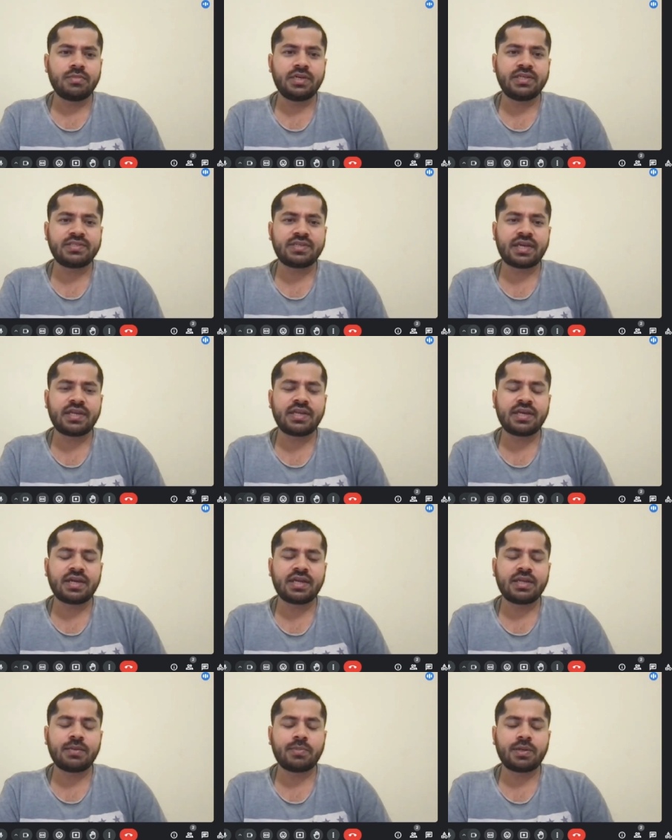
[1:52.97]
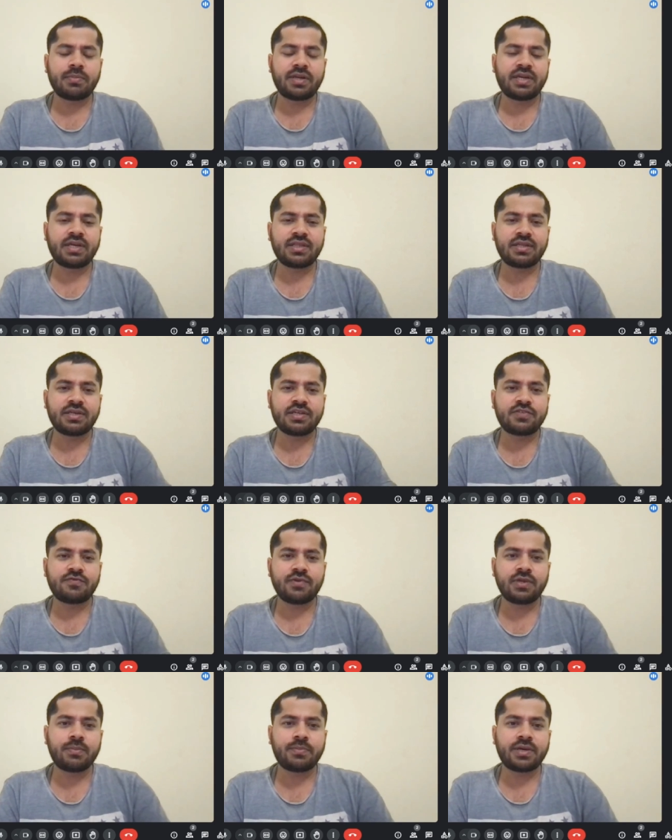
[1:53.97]
designing and implementing the
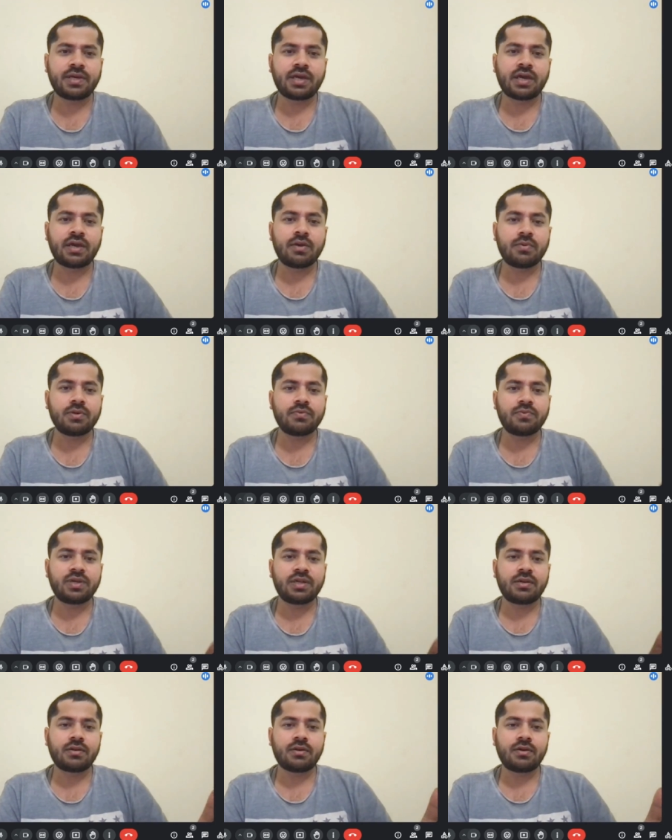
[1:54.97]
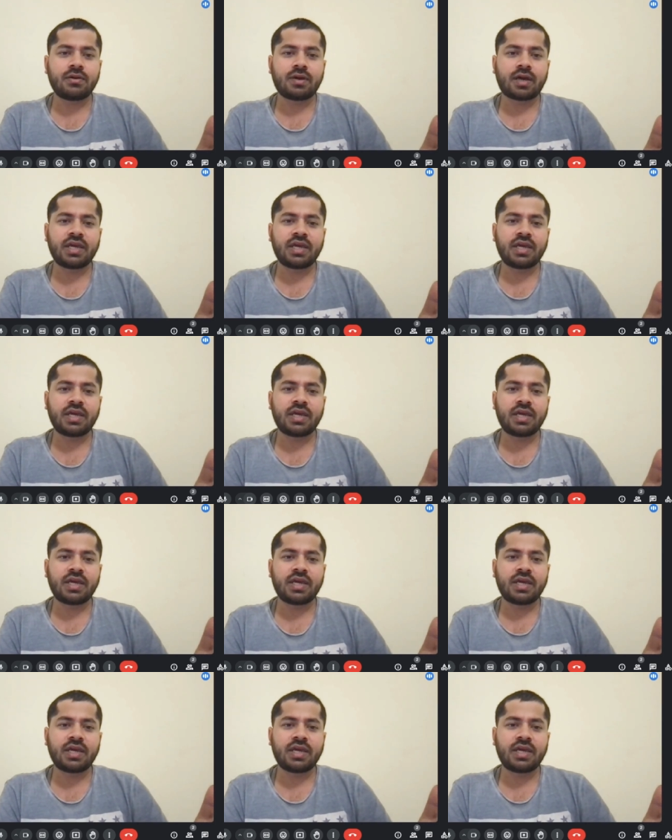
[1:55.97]
RESTful API, I was when uh,